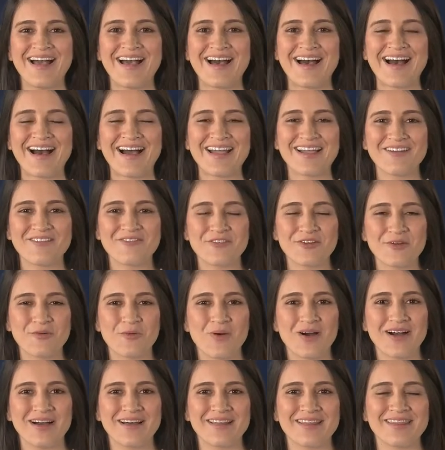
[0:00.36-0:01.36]
Hi
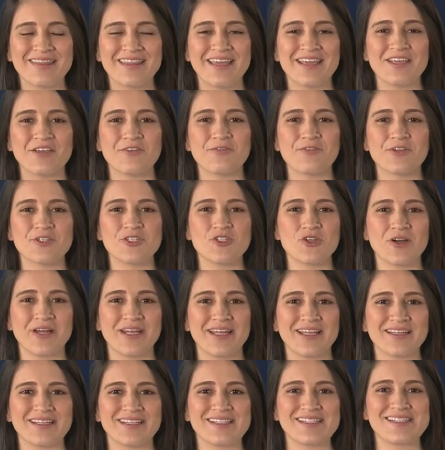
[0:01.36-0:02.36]
everyone, thank you for
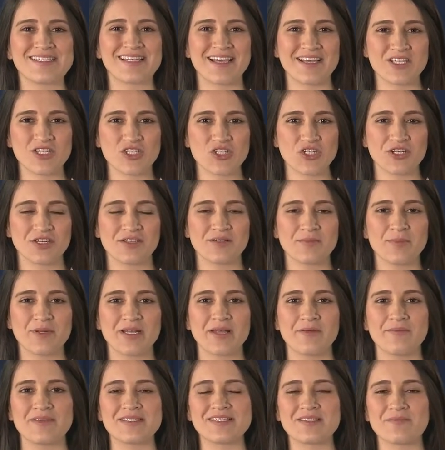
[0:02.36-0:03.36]
joining this session. My
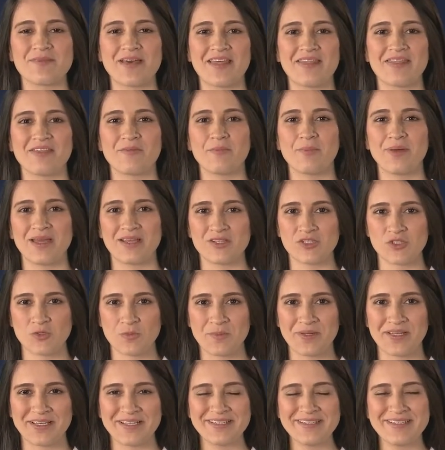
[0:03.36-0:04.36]
name is Samantha
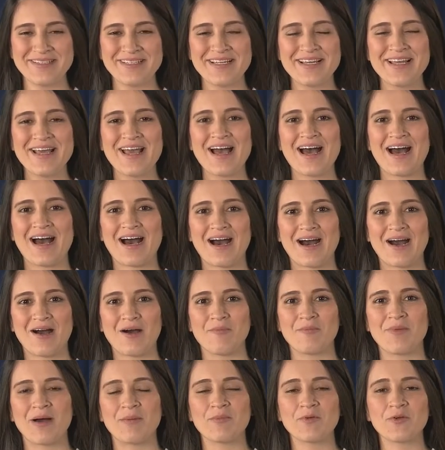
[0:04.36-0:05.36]
Benjamin.
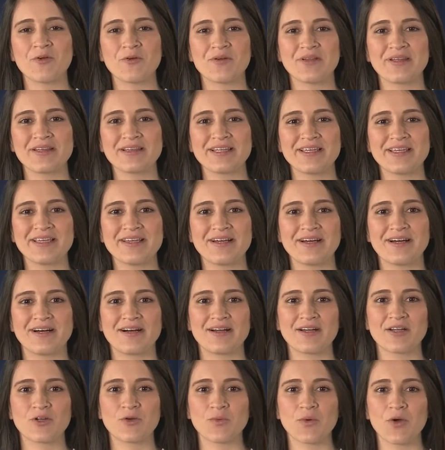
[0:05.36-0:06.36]
I'm currently
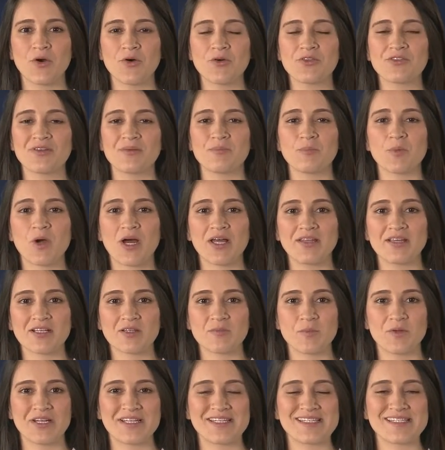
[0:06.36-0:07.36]
a Growth and Product
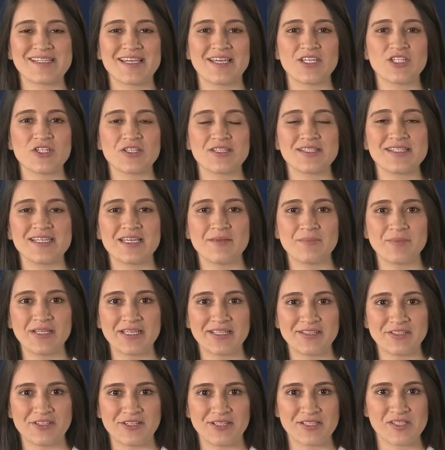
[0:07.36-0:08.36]
Monetization Team
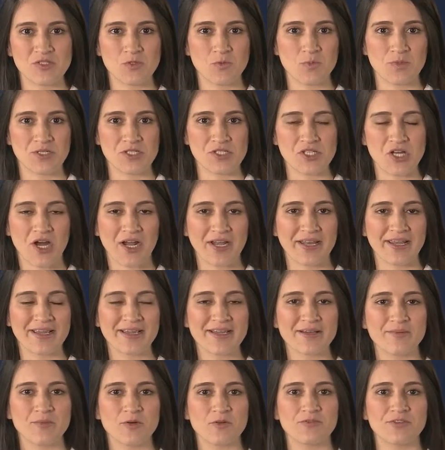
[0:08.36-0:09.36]
Leader at
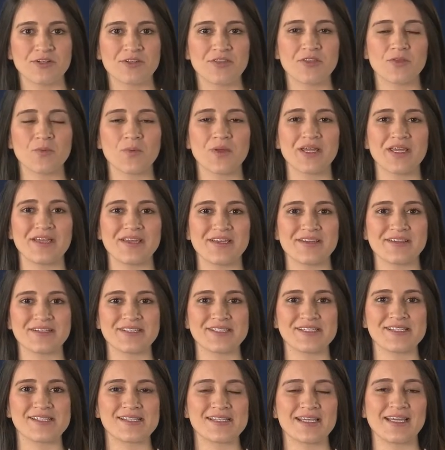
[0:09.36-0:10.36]
Supersonic. I'm over 3
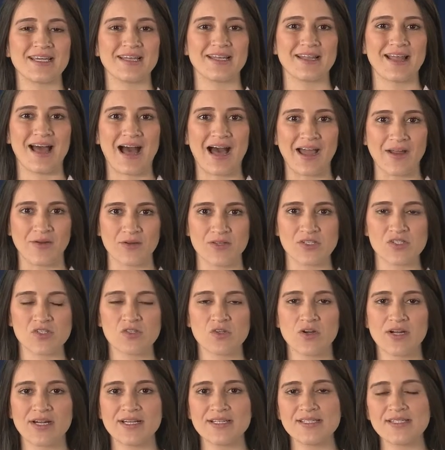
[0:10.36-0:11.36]
years in
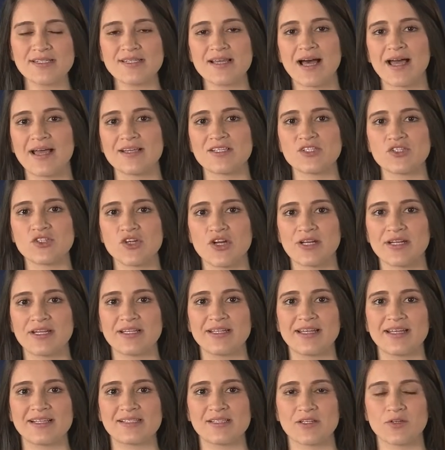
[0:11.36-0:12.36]
ironSource. I
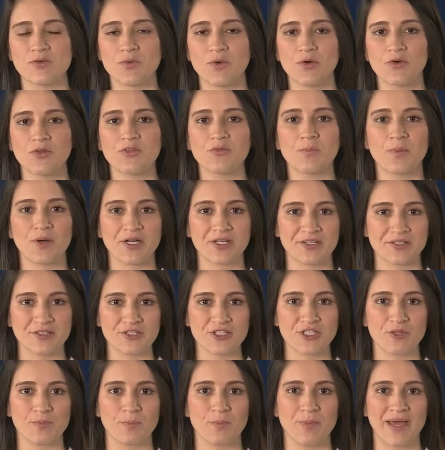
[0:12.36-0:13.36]
started as a Growth
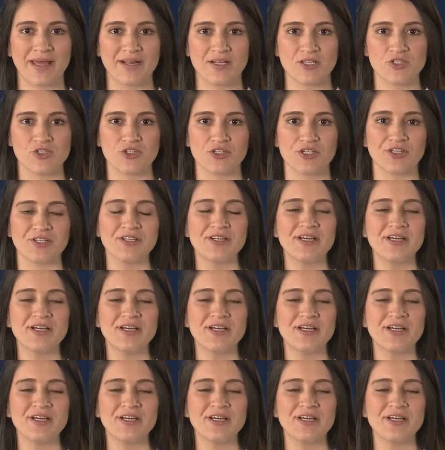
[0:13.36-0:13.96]
Partnership Manager